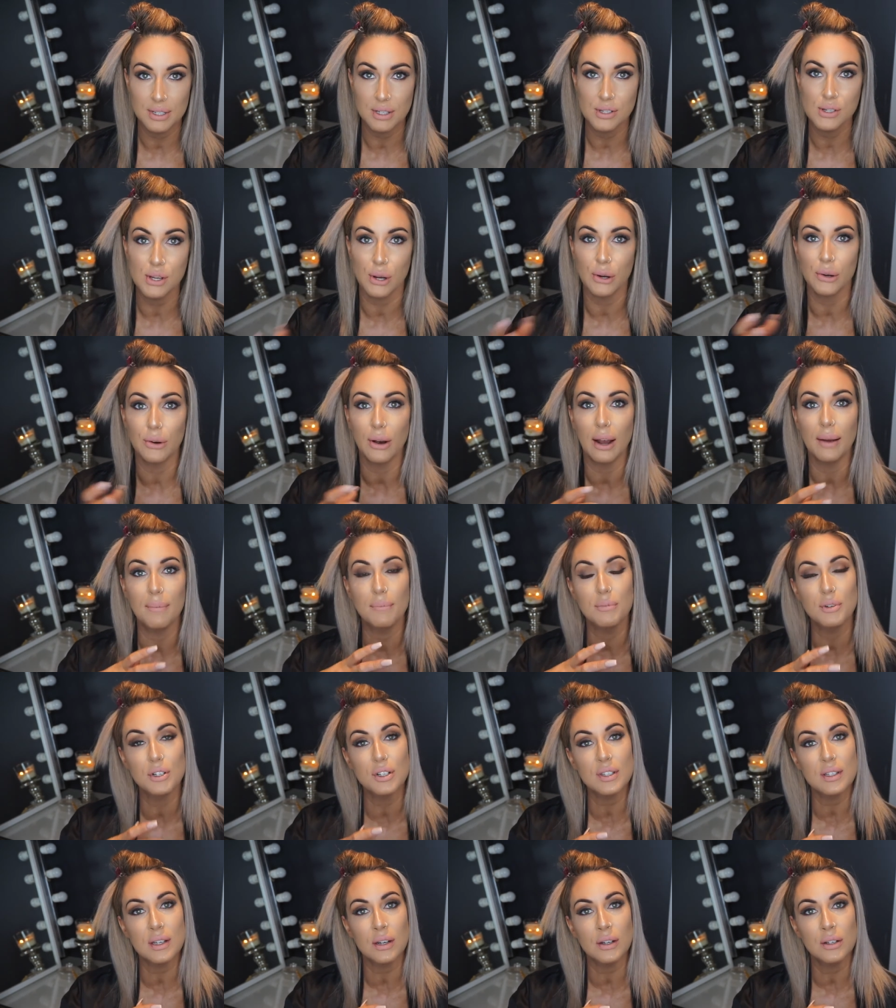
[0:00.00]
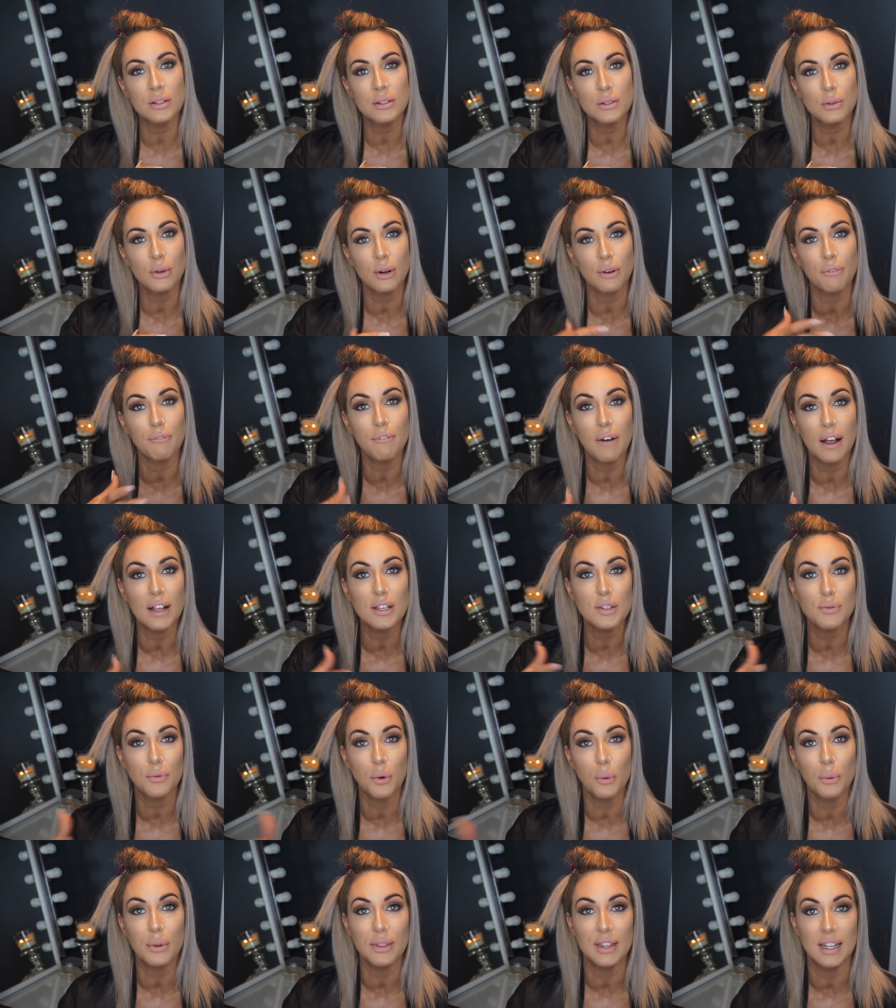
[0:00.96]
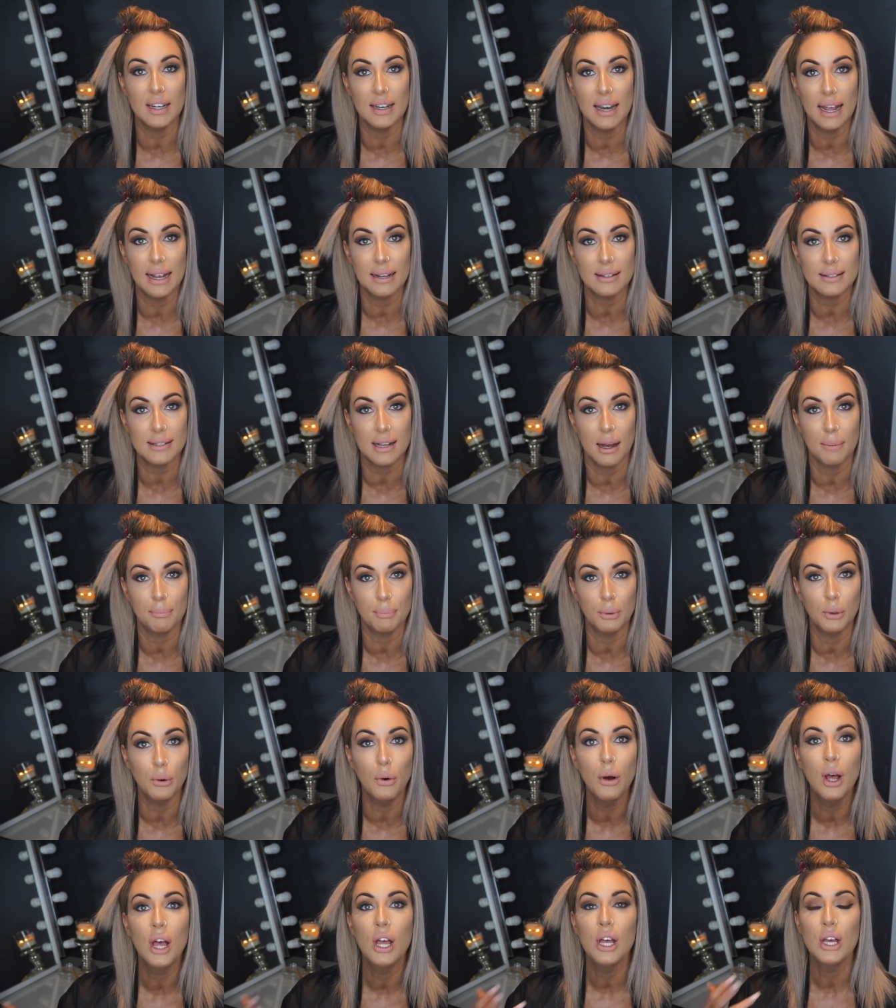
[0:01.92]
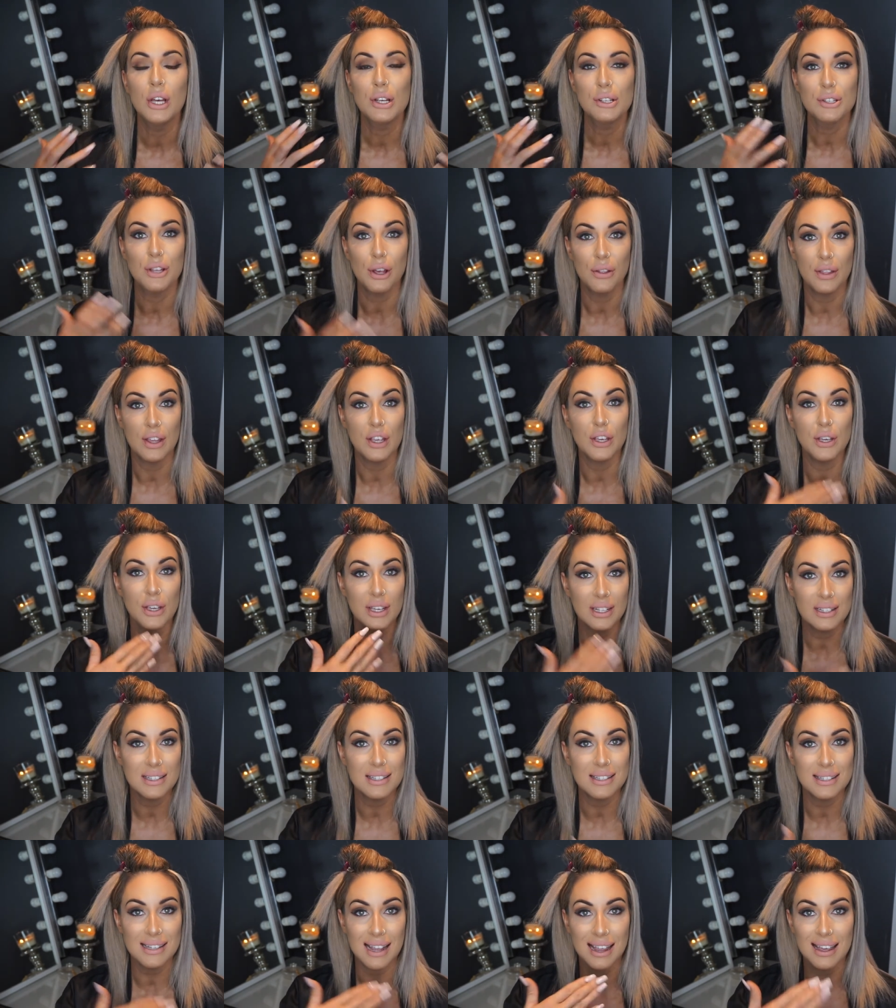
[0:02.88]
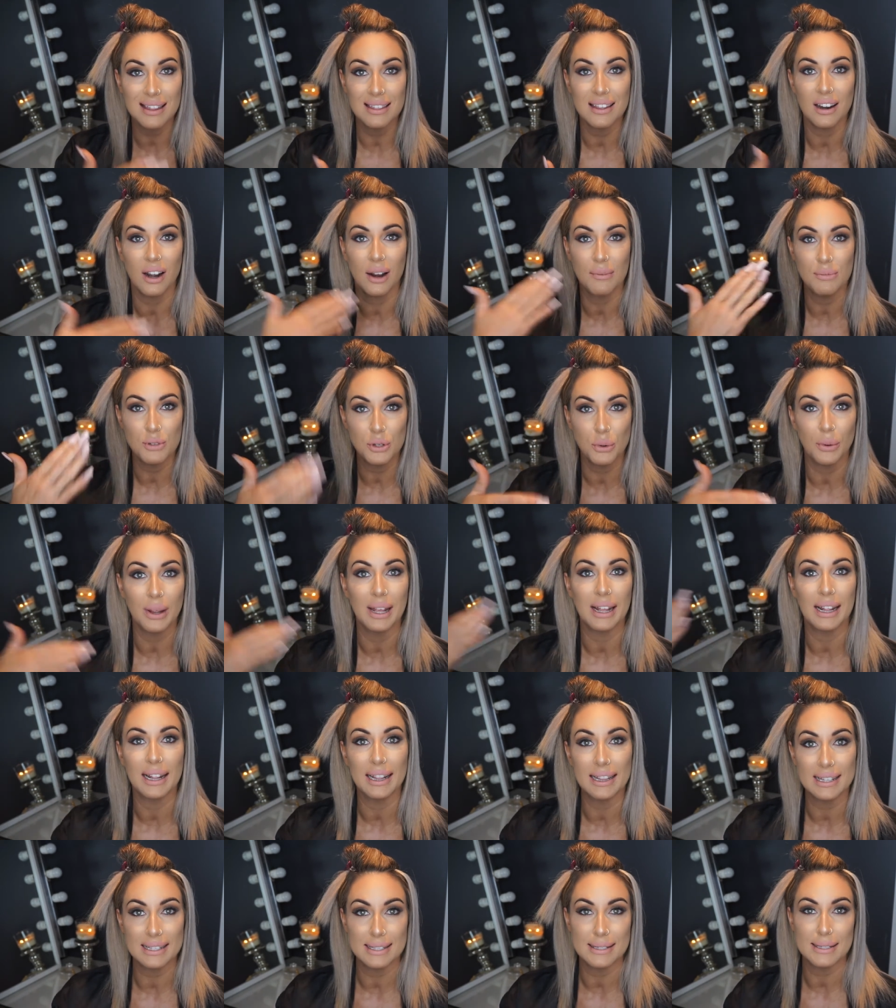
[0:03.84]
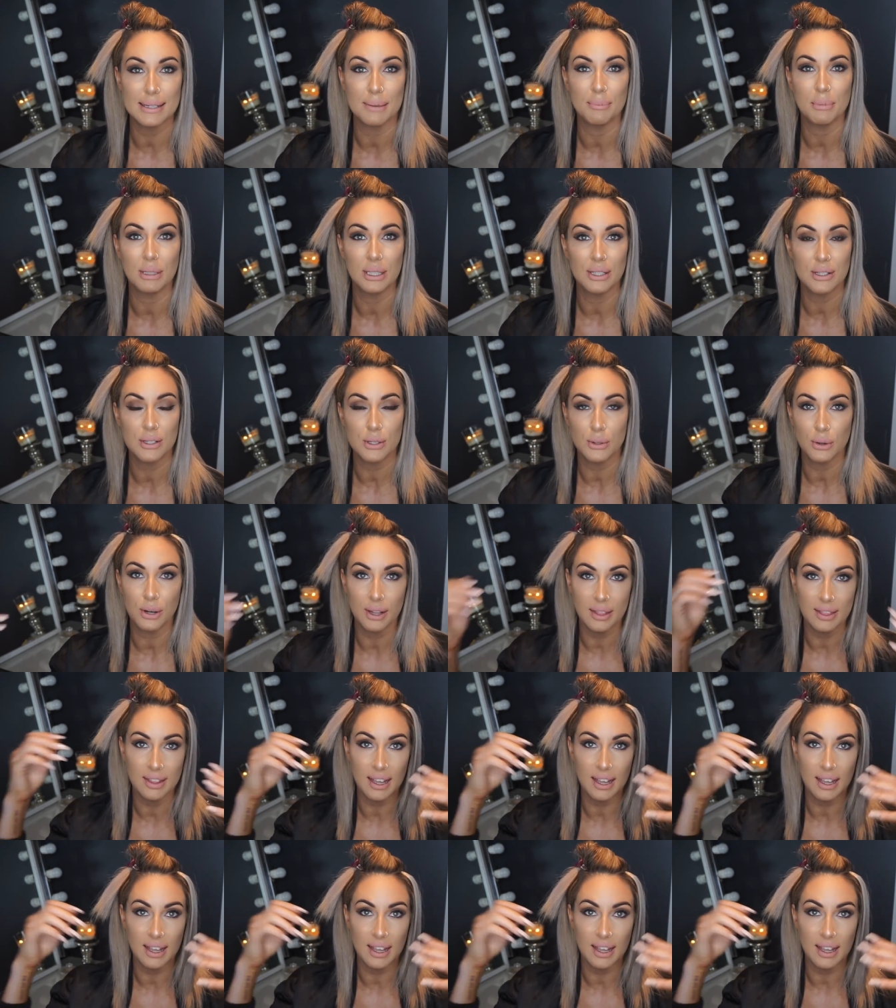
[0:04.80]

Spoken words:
So I'm just going to sort of fast forward the next couple so that you can see that I'm doing the similar sort of